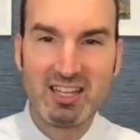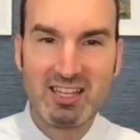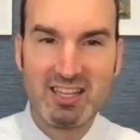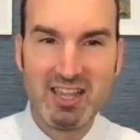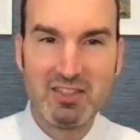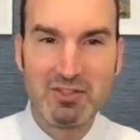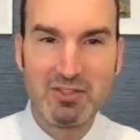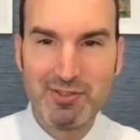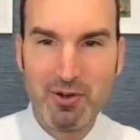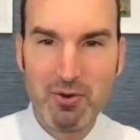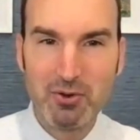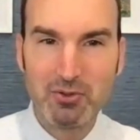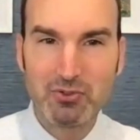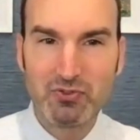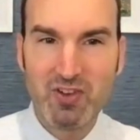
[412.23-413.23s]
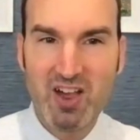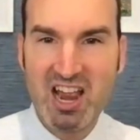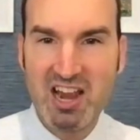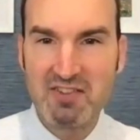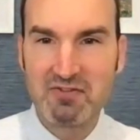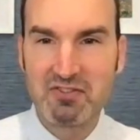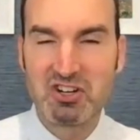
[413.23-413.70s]
Get those
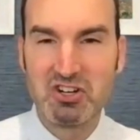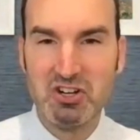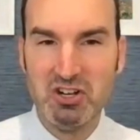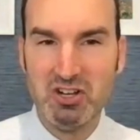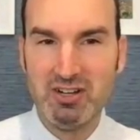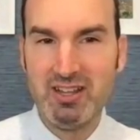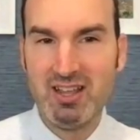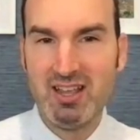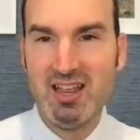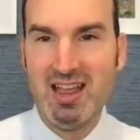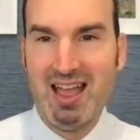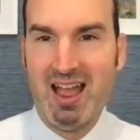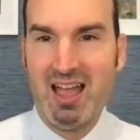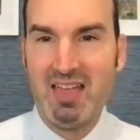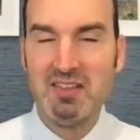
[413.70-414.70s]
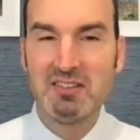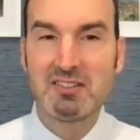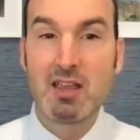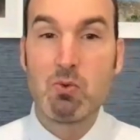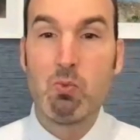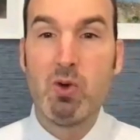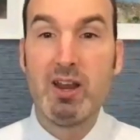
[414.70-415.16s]
five good. And then
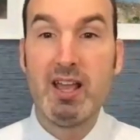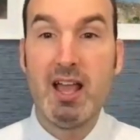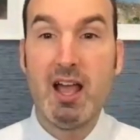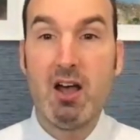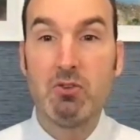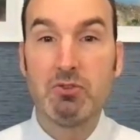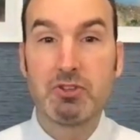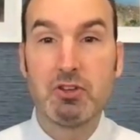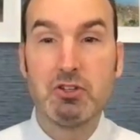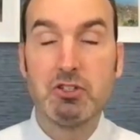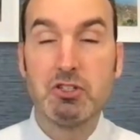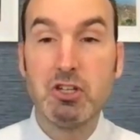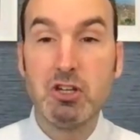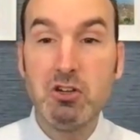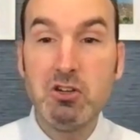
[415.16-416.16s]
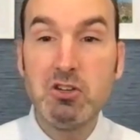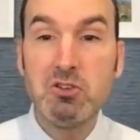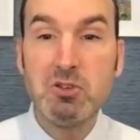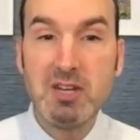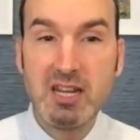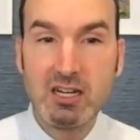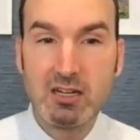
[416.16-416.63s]
say, what else do you
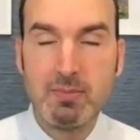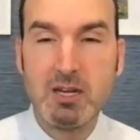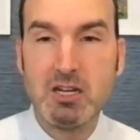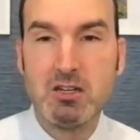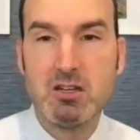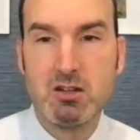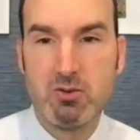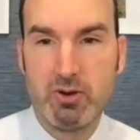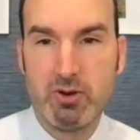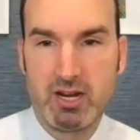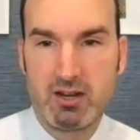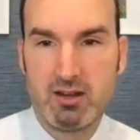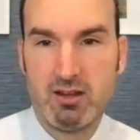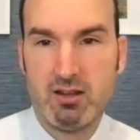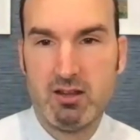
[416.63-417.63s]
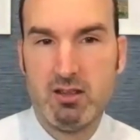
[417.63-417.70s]
need to be doing?